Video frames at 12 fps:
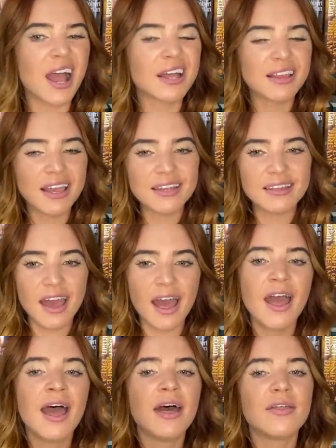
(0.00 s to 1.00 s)
I like
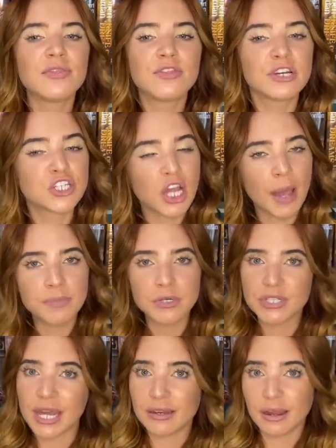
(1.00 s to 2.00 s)
that the
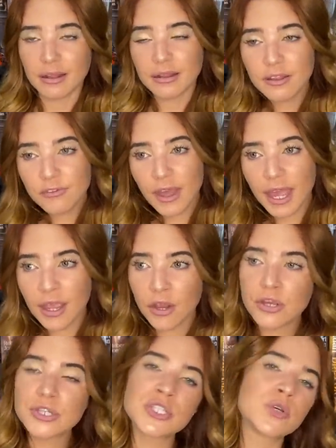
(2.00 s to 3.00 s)
chapters end on
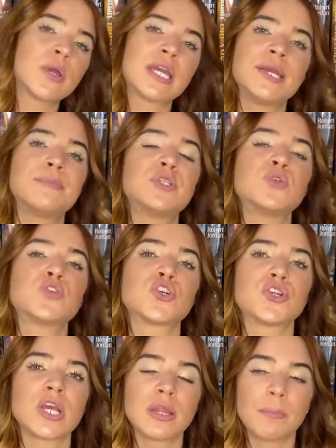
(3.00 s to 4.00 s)
cliffhangers, so it keeps you
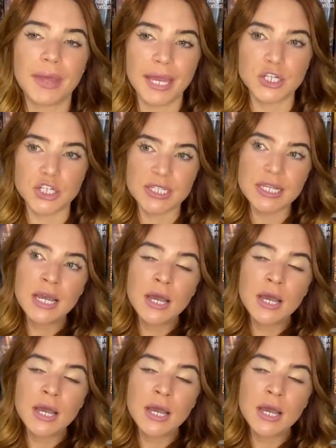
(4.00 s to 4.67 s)
turning the pages.